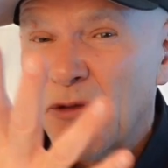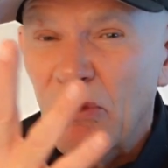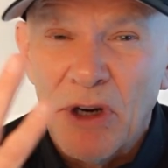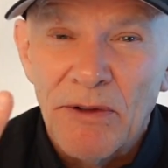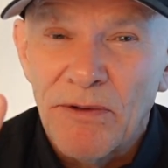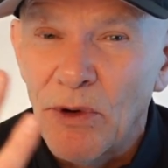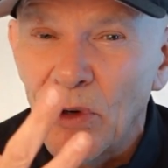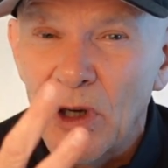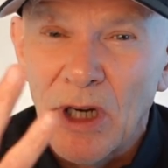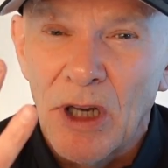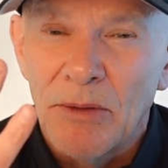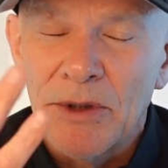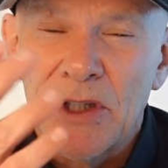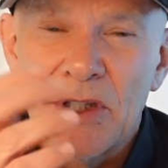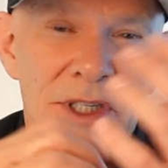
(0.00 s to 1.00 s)
3 or 4
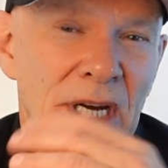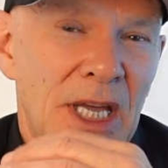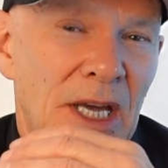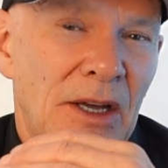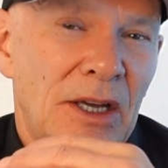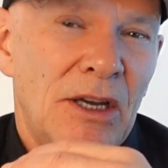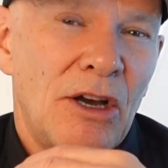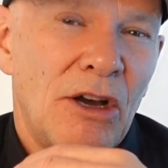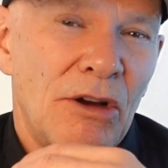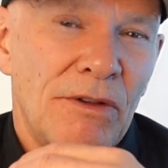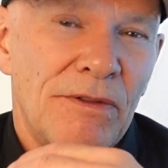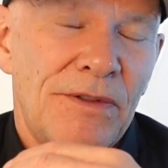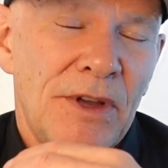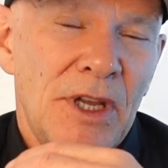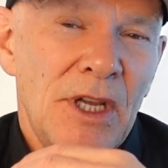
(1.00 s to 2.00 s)
kilometers an hour
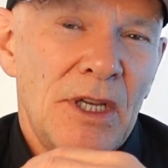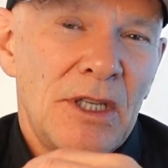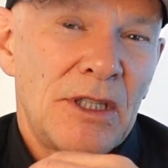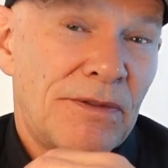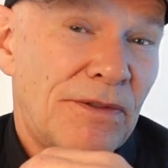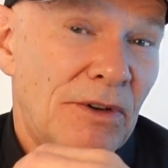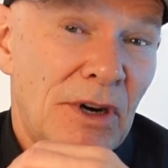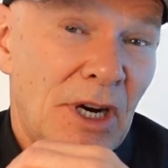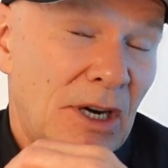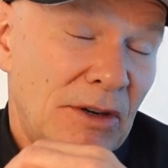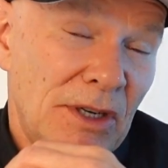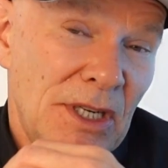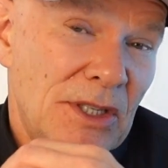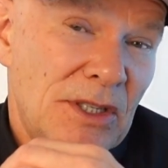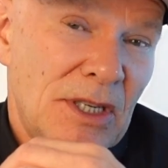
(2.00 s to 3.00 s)
of the
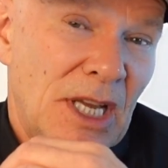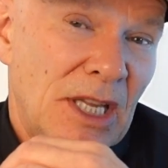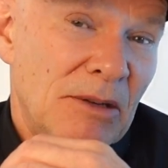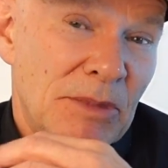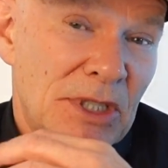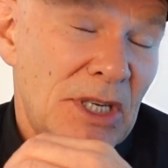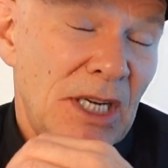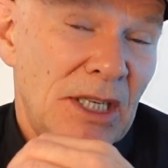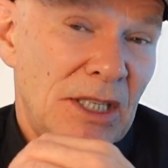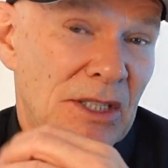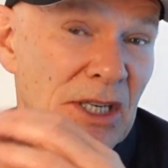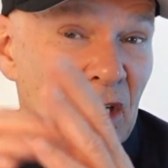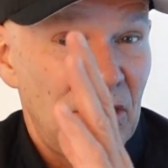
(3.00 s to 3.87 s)
Ferraris and the Mercedes.